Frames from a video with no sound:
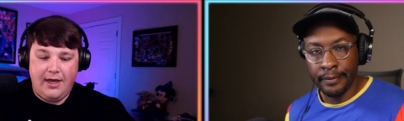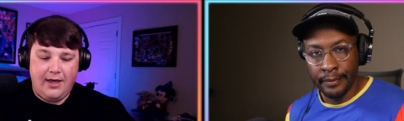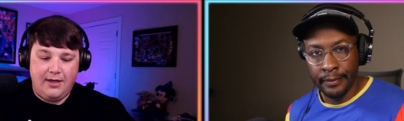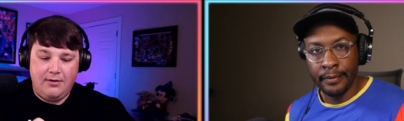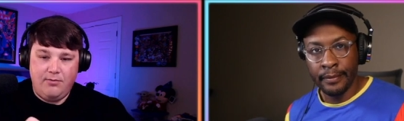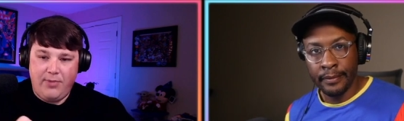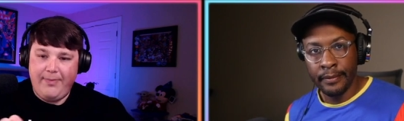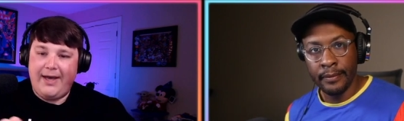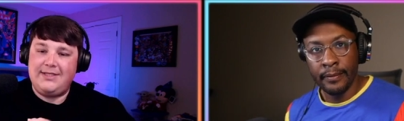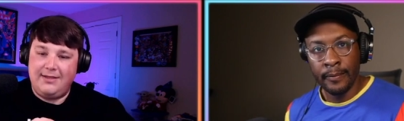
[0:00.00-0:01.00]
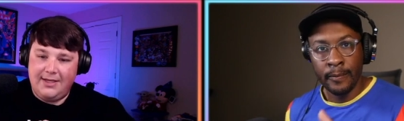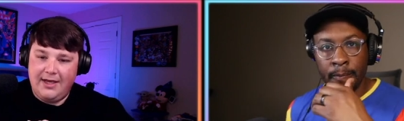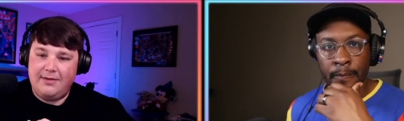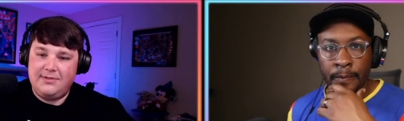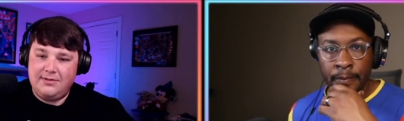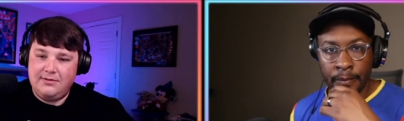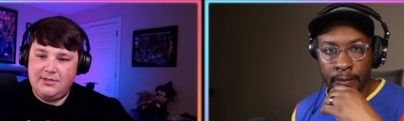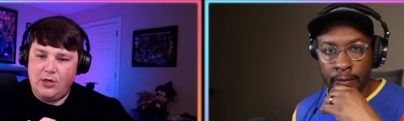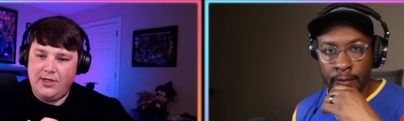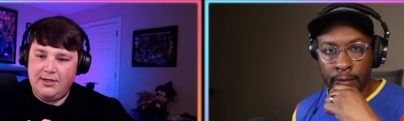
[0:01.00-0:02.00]
Speaker 1: uh, by passing in the GitHub
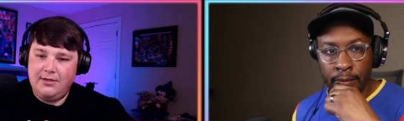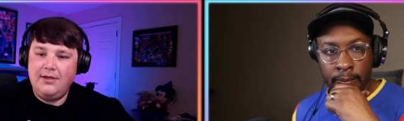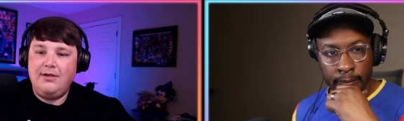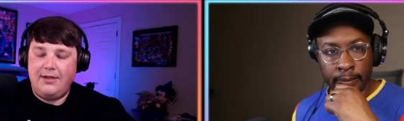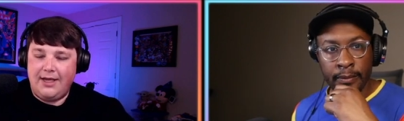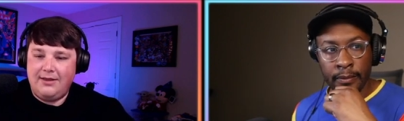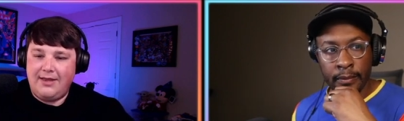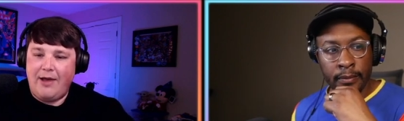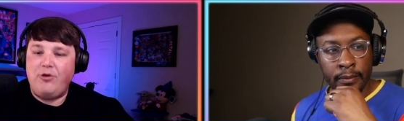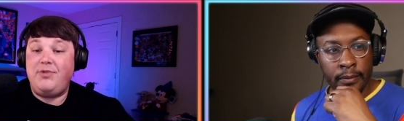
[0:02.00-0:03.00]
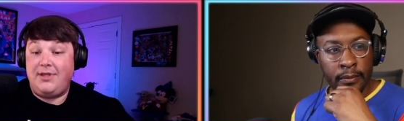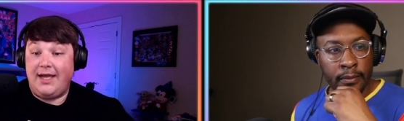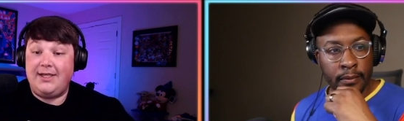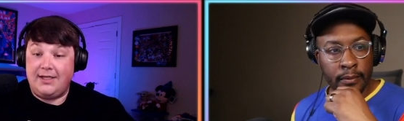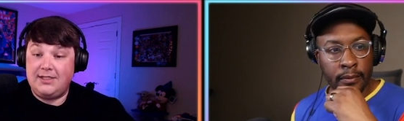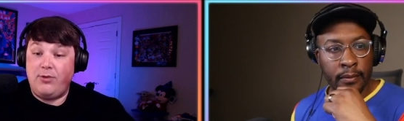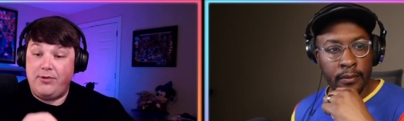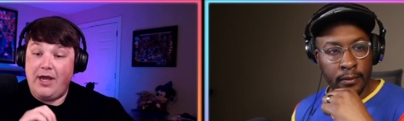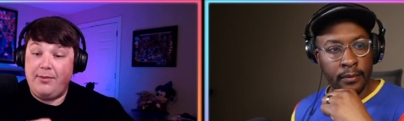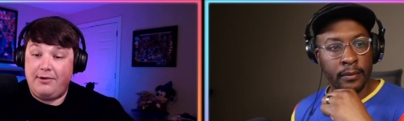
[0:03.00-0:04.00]
token. Like that would be the idea. So we
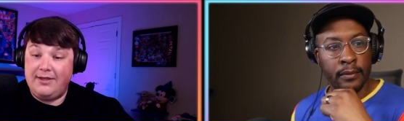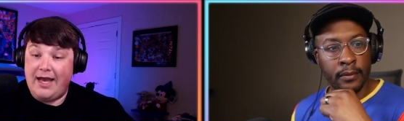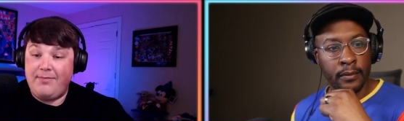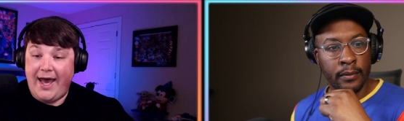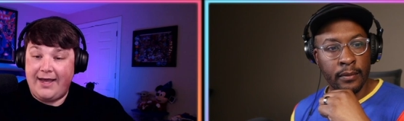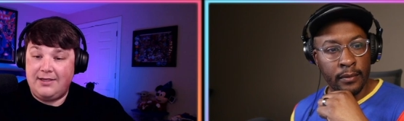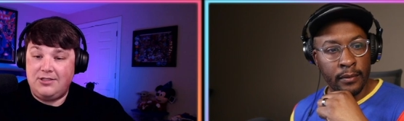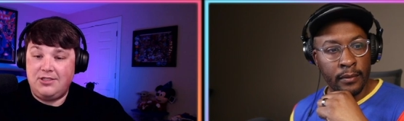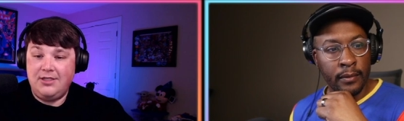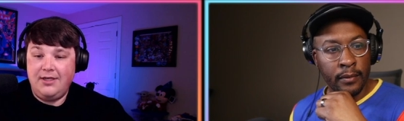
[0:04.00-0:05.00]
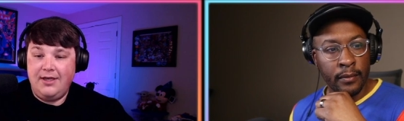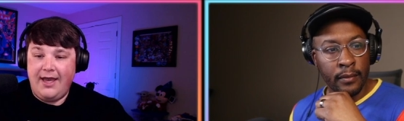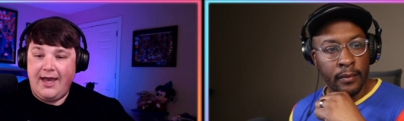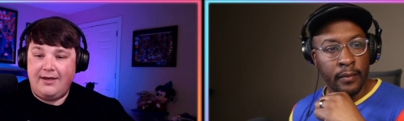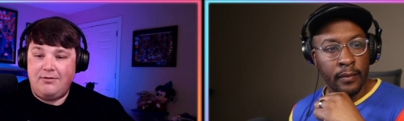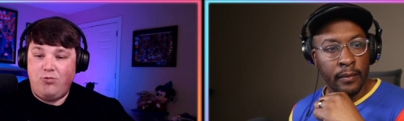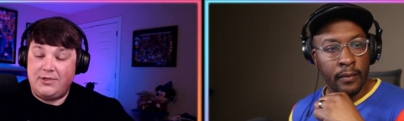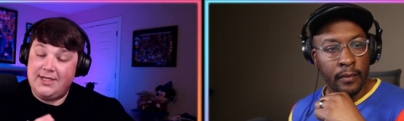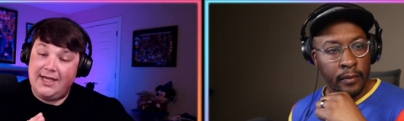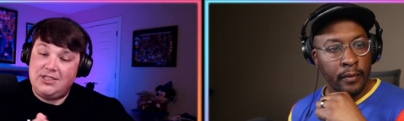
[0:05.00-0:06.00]
would upgrade that package, and
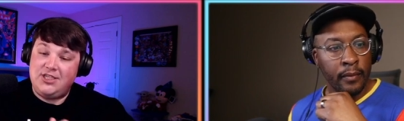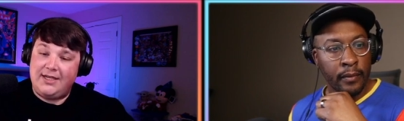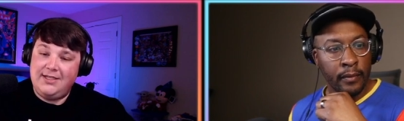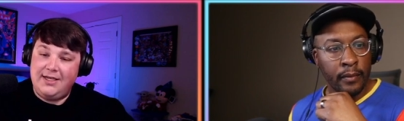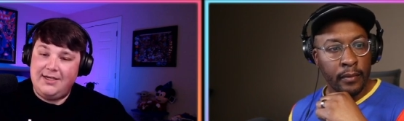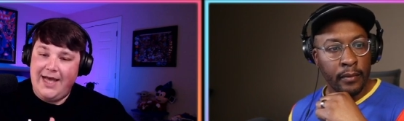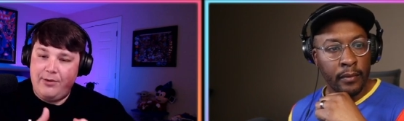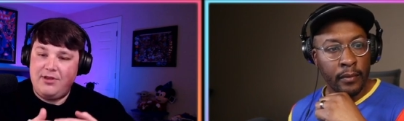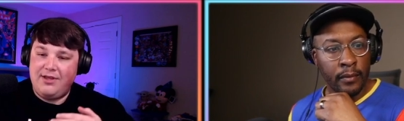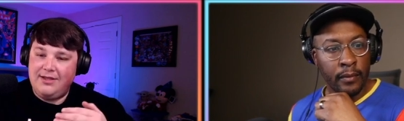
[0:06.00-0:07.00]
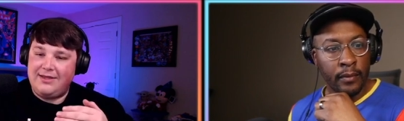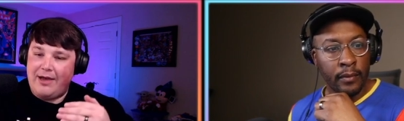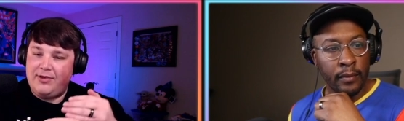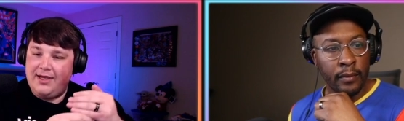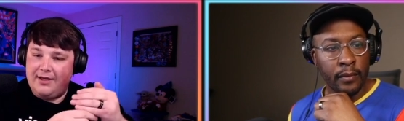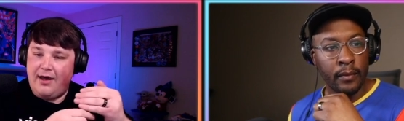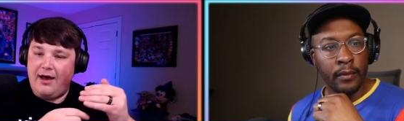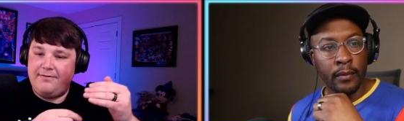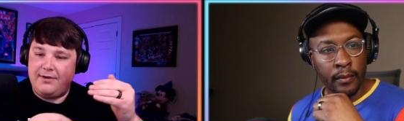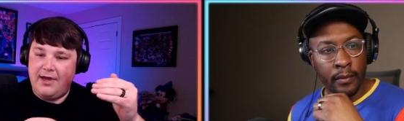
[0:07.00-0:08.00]
once it gets checked in, I would think that that would kick
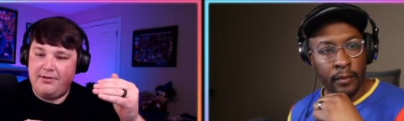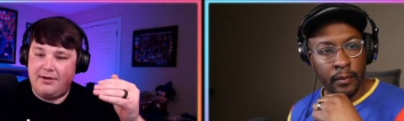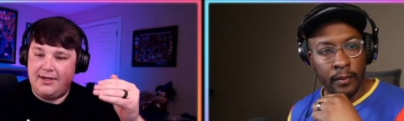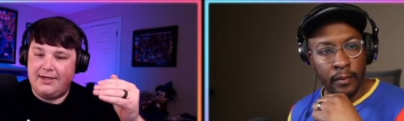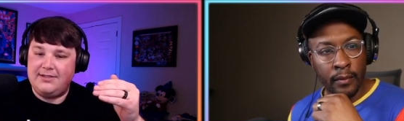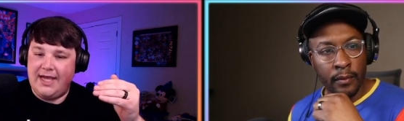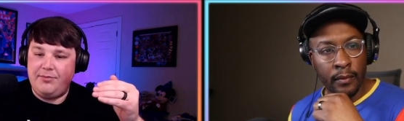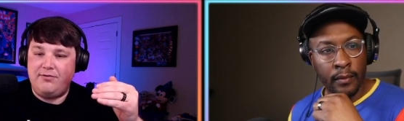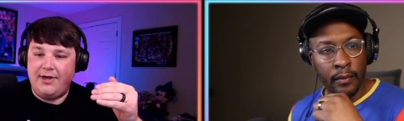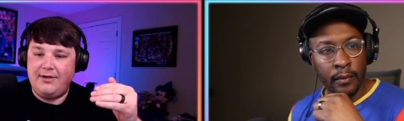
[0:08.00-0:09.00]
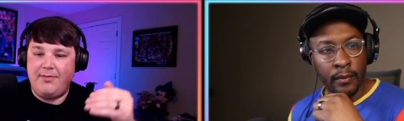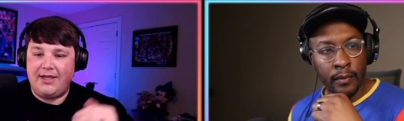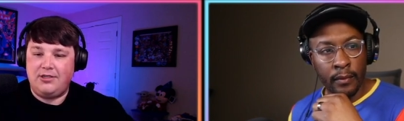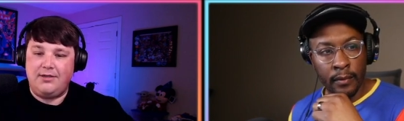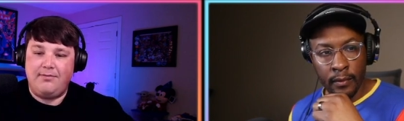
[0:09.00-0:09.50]
off another example run and make sure